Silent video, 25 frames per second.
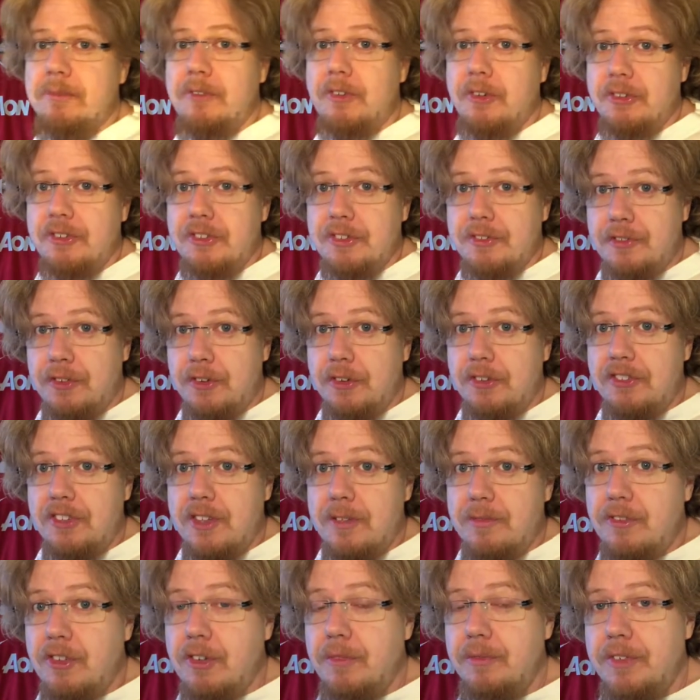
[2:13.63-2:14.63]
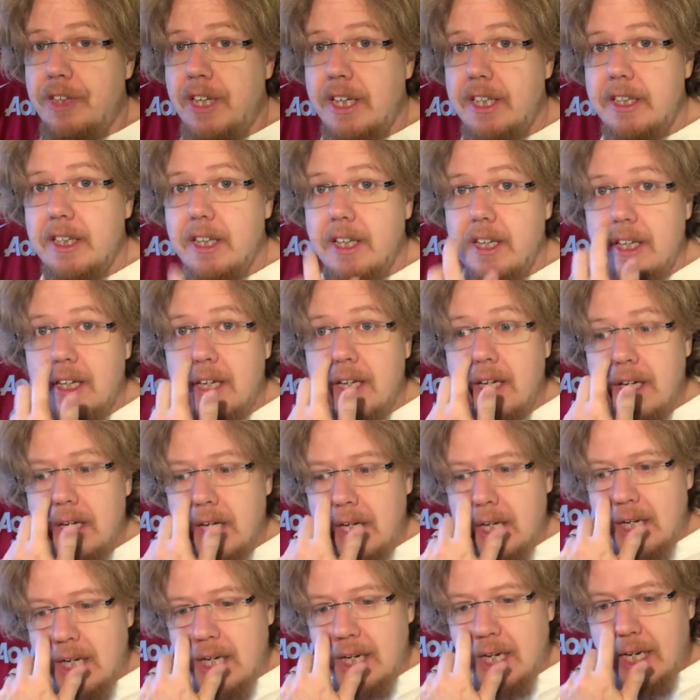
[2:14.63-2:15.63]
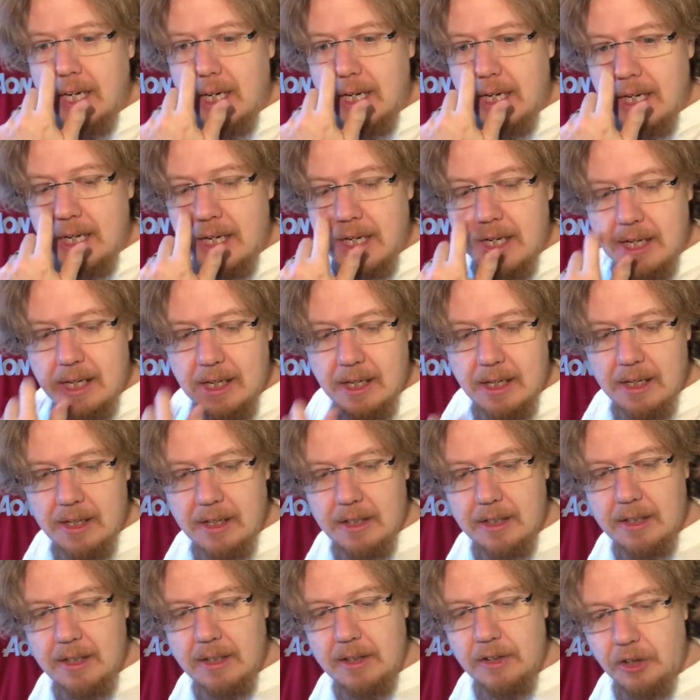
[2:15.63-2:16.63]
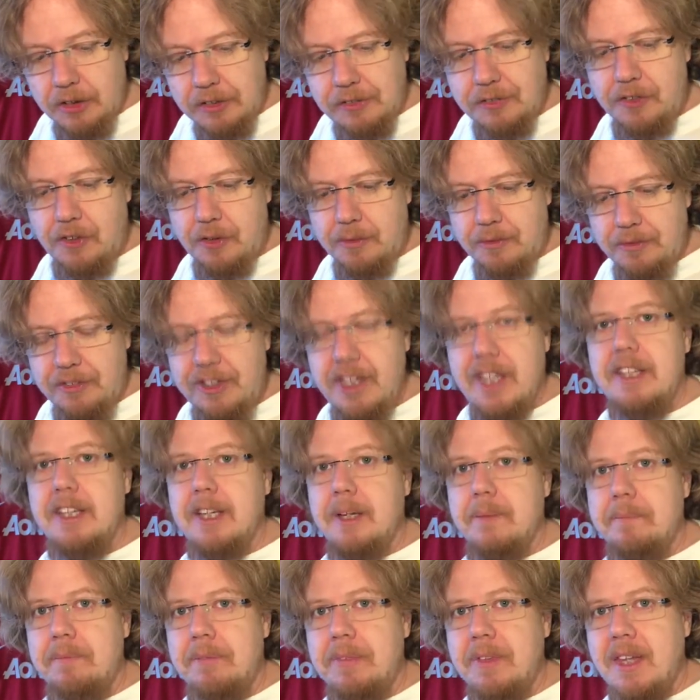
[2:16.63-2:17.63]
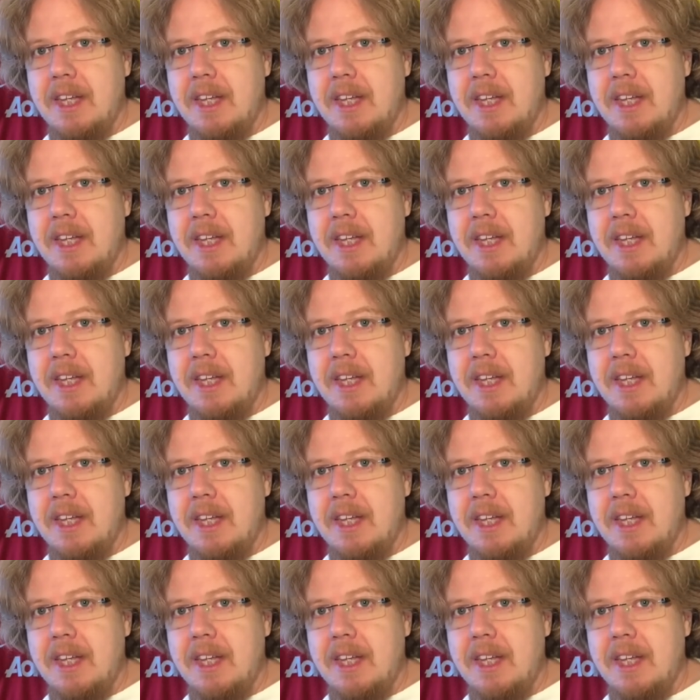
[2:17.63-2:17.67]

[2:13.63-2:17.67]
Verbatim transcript: was the first team from Vienna, uh, not from Vienna,